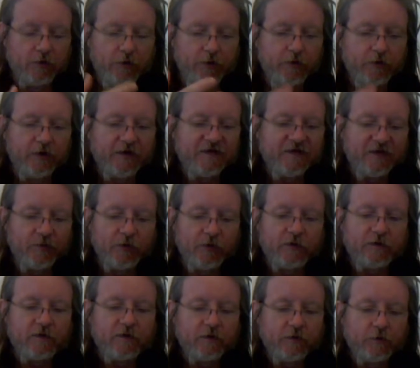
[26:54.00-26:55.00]

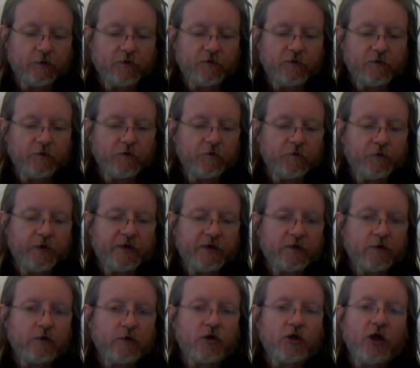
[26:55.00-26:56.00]
estimate of
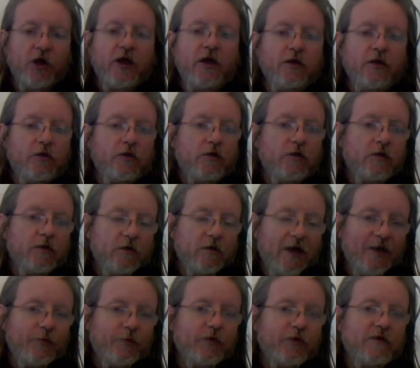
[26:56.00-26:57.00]
when the change
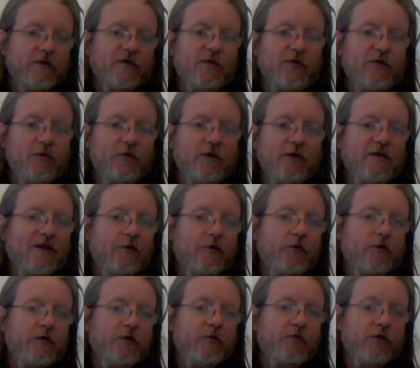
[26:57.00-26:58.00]
happens between
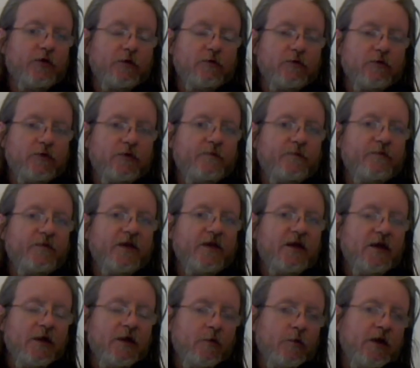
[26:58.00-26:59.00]
tower and approach.
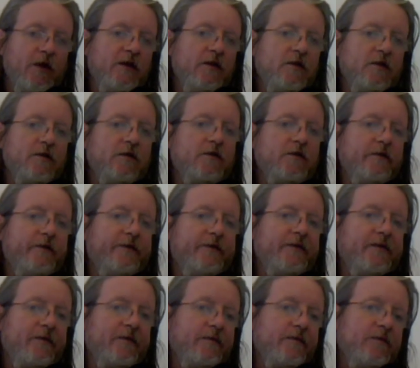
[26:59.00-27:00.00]
Well,
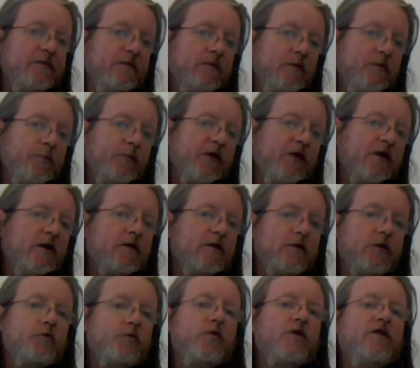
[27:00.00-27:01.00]
the
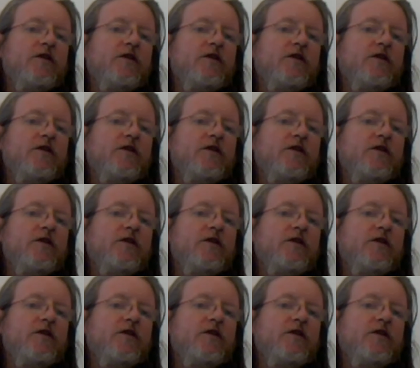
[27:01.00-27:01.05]
pilot will